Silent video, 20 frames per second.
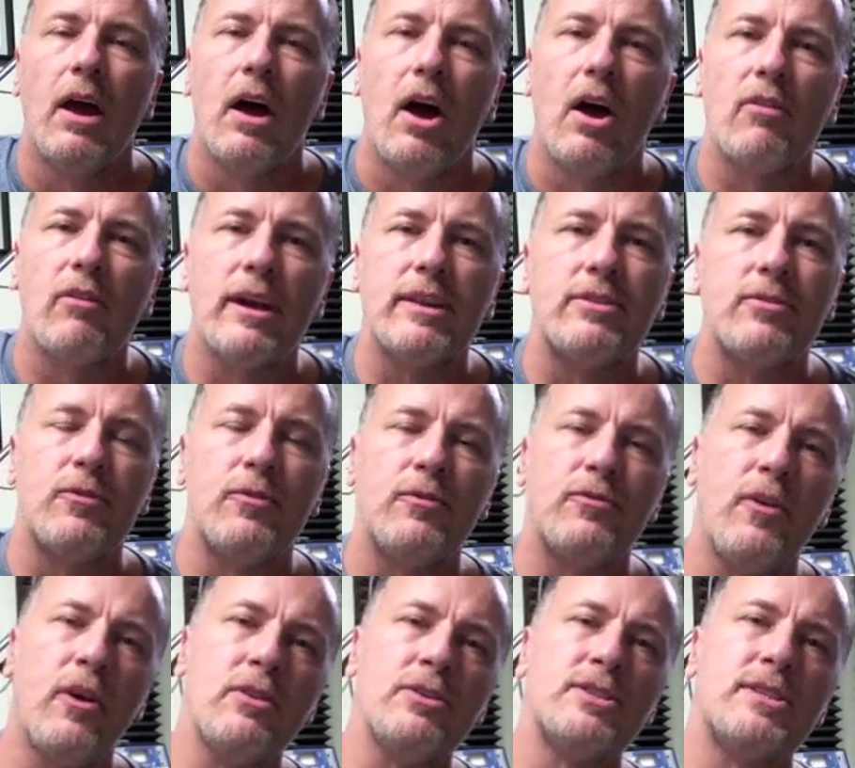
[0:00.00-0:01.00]
Alright, the
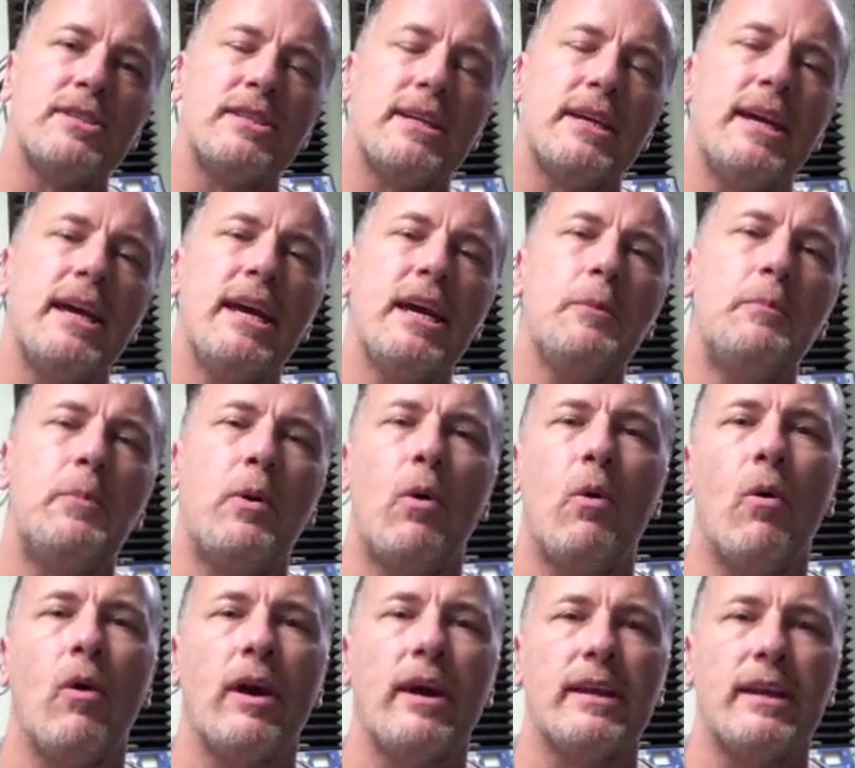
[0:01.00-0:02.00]
first key
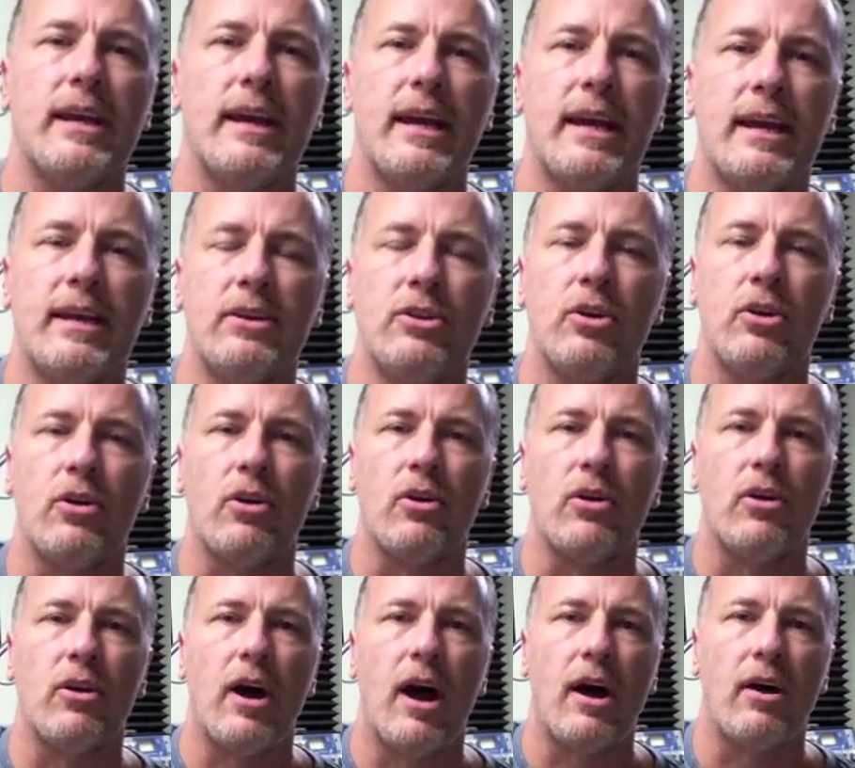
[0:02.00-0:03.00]
point in
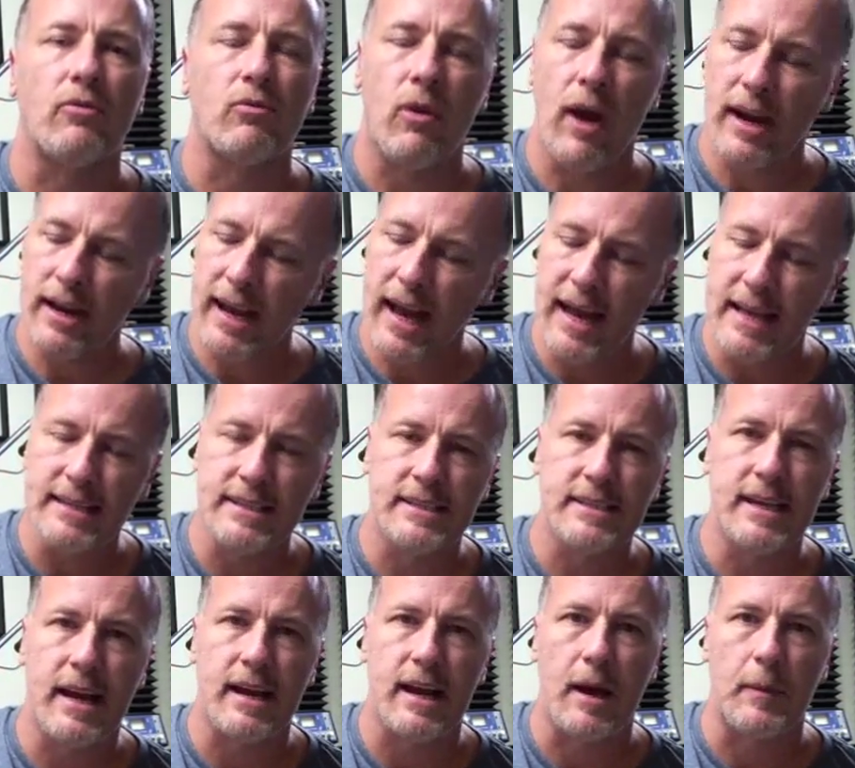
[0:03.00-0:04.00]
your right hand
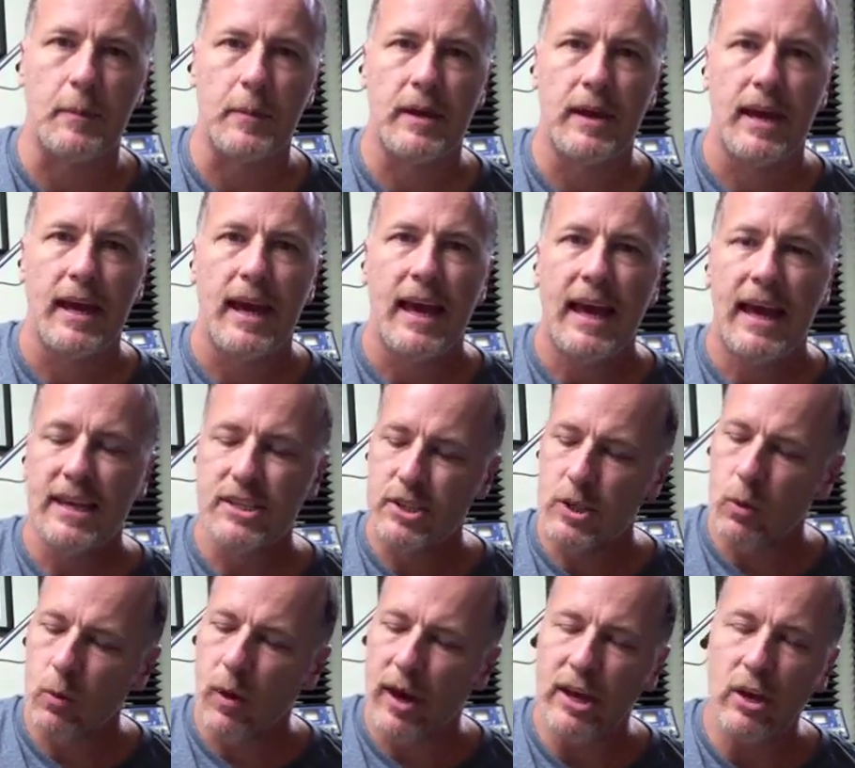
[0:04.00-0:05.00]
setup is
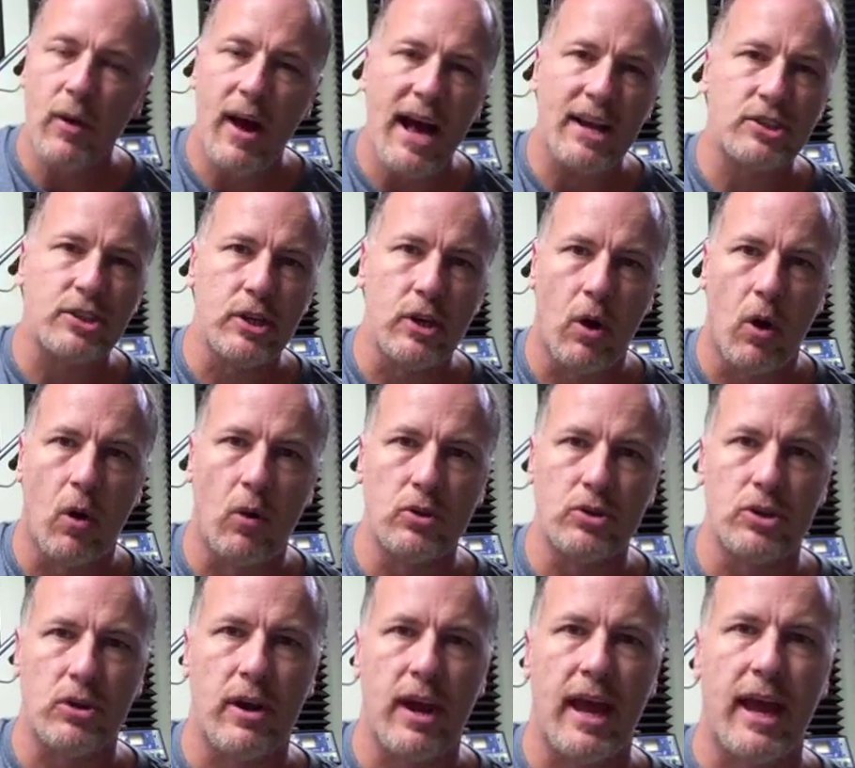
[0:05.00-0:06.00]
the way you actually hold
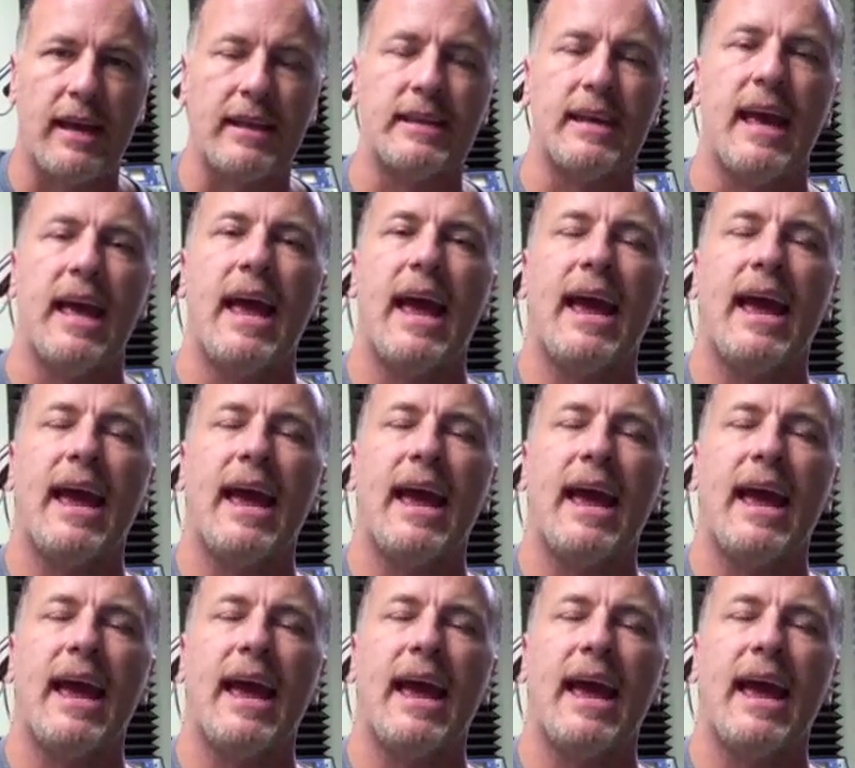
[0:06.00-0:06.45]
your hand.